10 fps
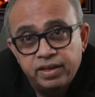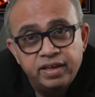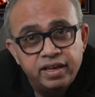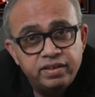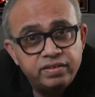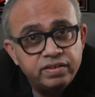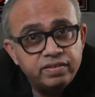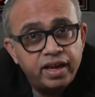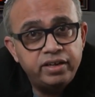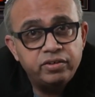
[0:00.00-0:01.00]
It's
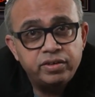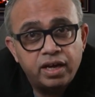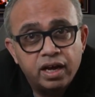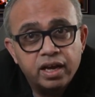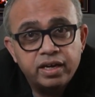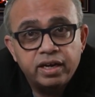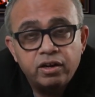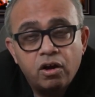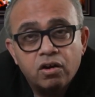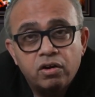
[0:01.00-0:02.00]
designed to target and
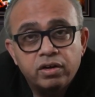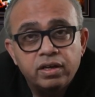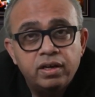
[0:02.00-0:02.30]
knock out